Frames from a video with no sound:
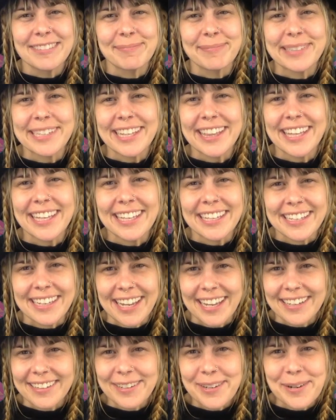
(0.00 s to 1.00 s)
Breathe in
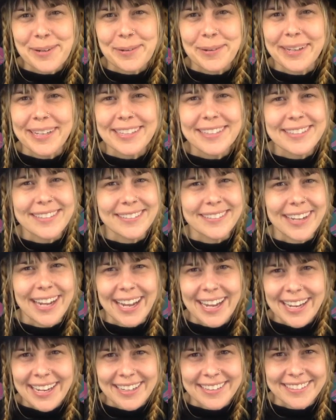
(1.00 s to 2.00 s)
and know it's
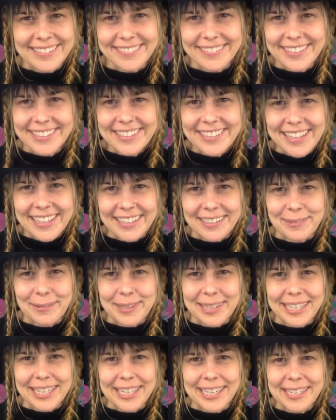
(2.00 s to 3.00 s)
okay to feel that
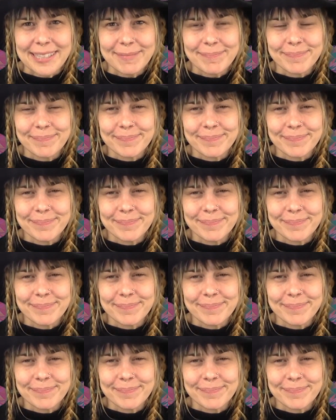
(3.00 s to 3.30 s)
way.